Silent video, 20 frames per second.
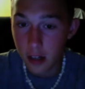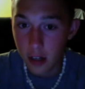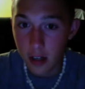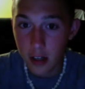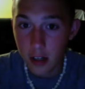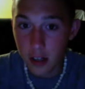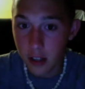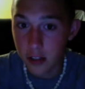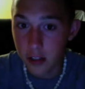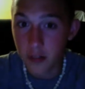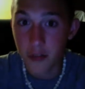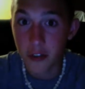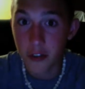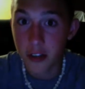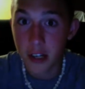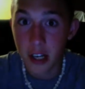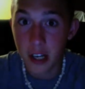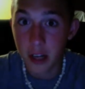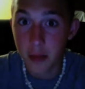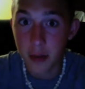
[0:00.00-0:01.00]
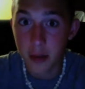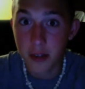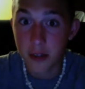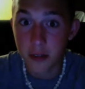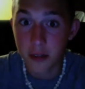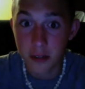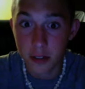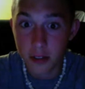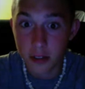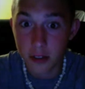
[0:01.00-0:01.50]
He's free now,
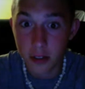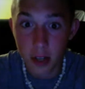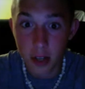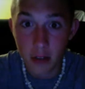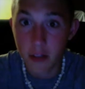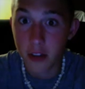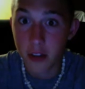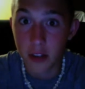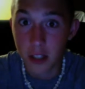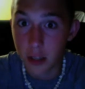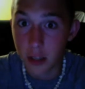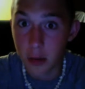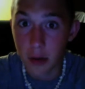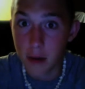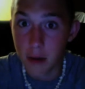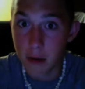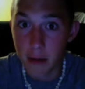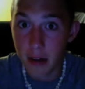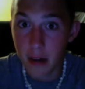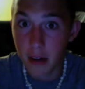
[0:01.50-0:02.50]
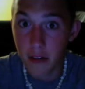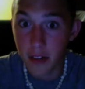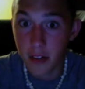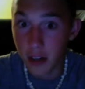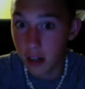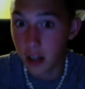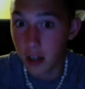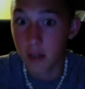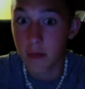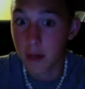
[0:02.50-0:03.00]
basically, so everything's going to be about Mike Vick
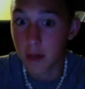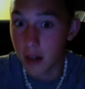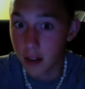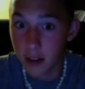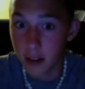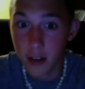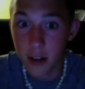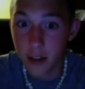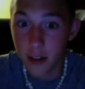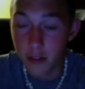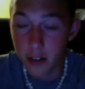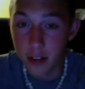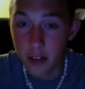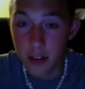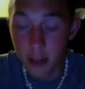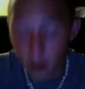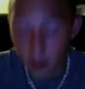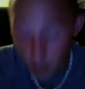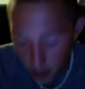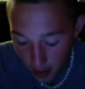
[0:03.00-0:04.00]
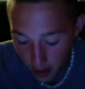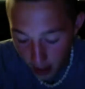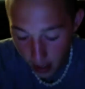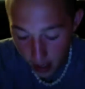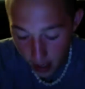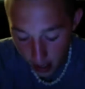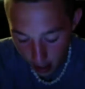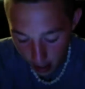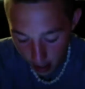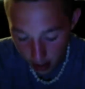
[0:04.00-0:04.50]
coming back to the NFL.
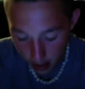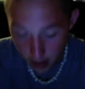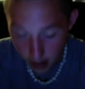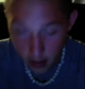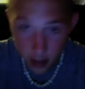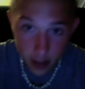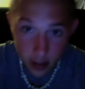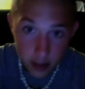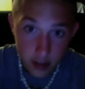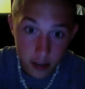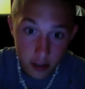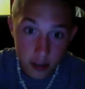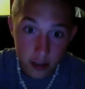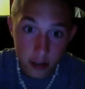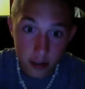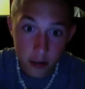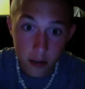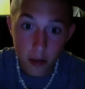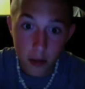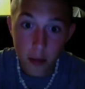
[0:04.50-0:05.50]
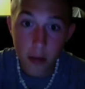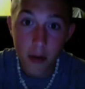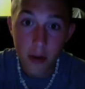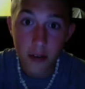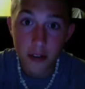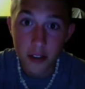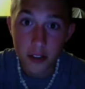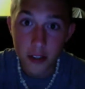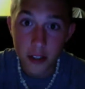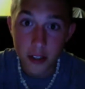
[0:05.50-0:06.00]
So, the poll
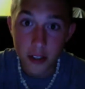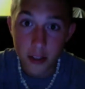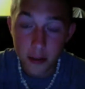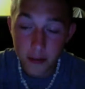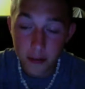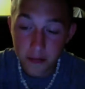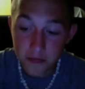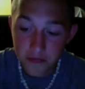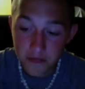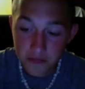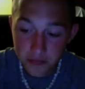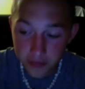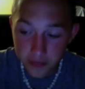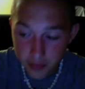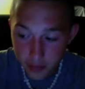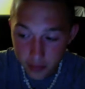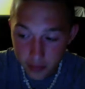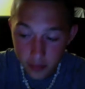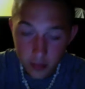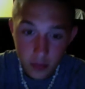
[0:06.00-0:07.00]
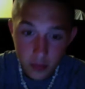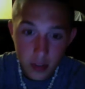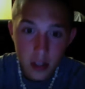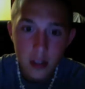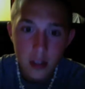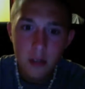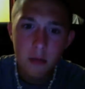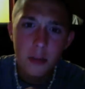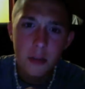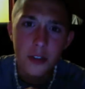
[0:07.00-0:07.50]
said
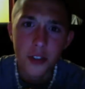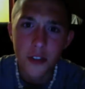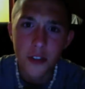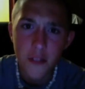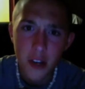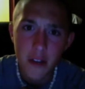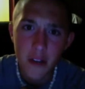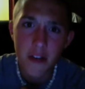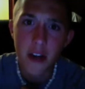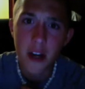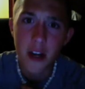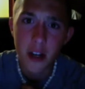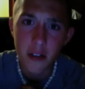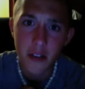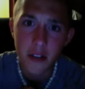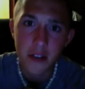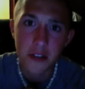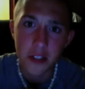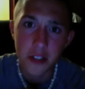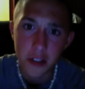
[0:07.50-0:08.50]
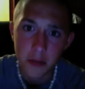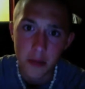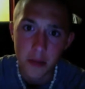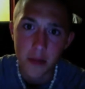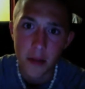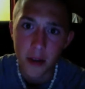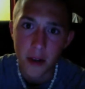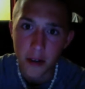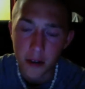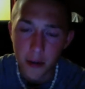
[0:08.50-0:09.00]
Would your favorite NFL team be
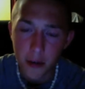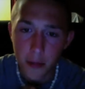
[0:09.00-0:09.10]
better